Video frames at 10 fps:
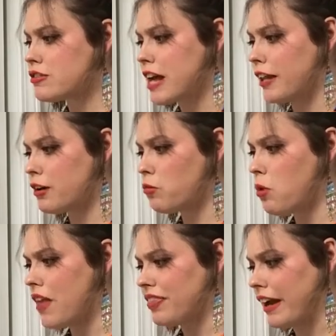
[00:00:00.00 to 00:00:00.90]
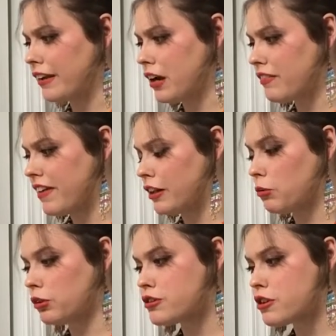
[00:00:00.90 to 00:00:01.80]
no telling what that young
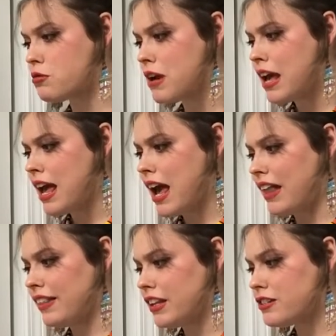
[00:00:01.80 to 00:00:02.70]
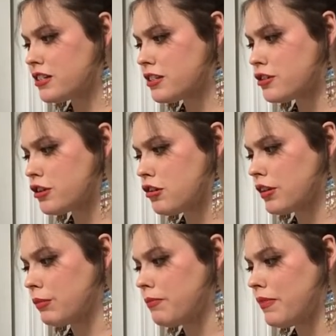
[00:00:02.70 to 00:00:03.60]
fellow will do, and then just to show
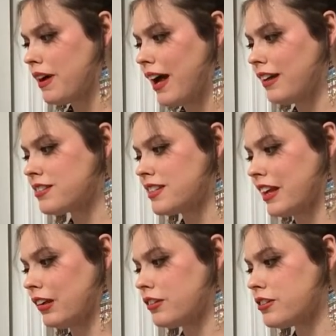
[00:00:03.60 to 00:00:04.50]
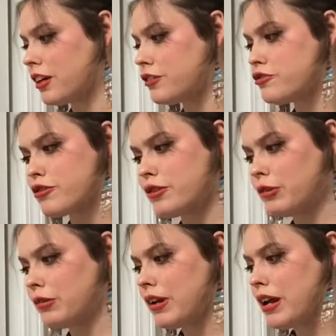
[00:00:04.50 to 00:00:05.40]
them, I'll sail to
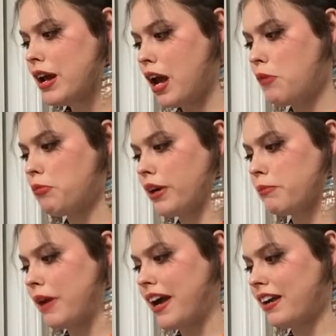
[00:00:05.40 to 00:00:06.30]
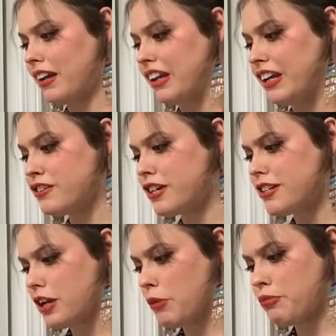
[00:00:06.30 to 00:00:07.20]
Ka-Troo, and bring back an
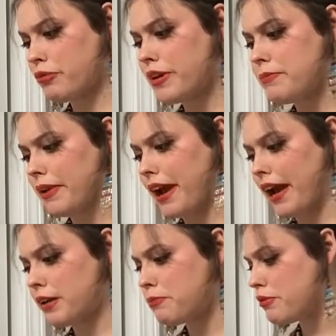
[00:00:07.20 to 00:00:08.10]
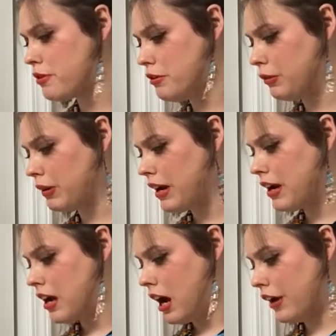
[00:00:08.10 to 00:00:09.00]
ichkat, a Preep, and a Proo,
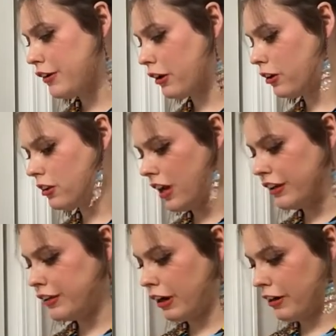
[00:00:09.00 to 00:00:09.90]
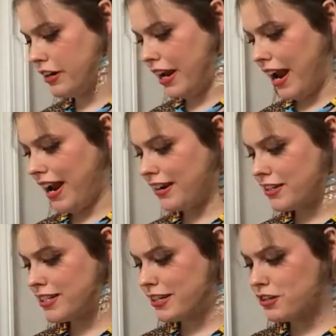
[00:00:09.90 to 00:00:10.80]
a Nurgle, a Nerd, and
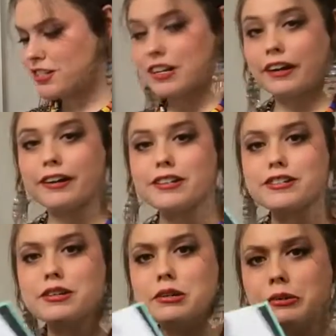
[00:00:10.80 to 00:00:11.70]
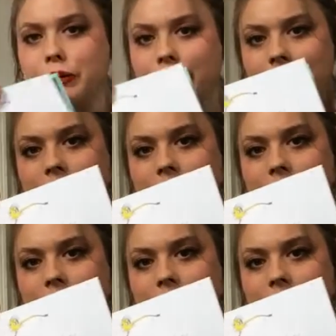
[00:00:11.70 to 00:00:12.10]
a Seersucker too.